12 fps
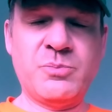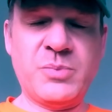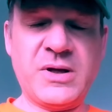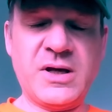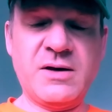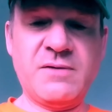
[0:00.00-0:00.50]

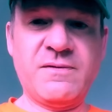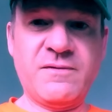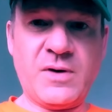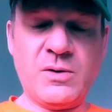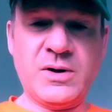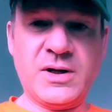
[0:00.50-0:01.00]
be
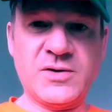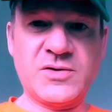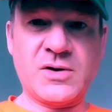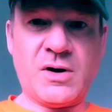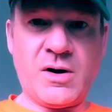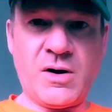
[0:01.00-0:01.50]

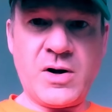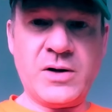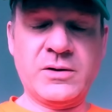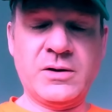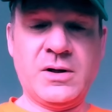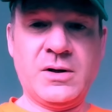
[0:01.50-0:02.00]
focused
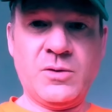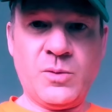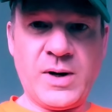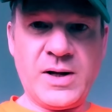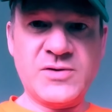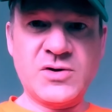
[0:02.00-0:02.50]
on
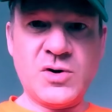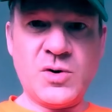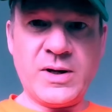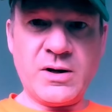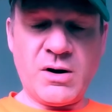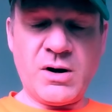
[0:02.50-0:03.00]
what's
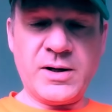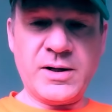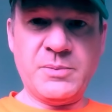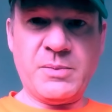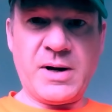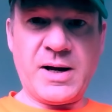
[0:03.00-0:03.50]
going on
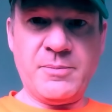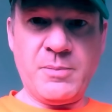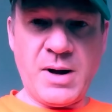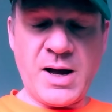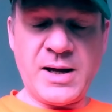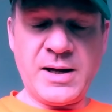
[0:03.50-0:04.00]
in my
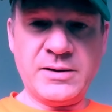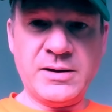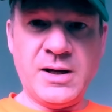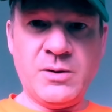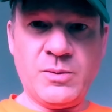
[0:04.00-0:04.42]
mind,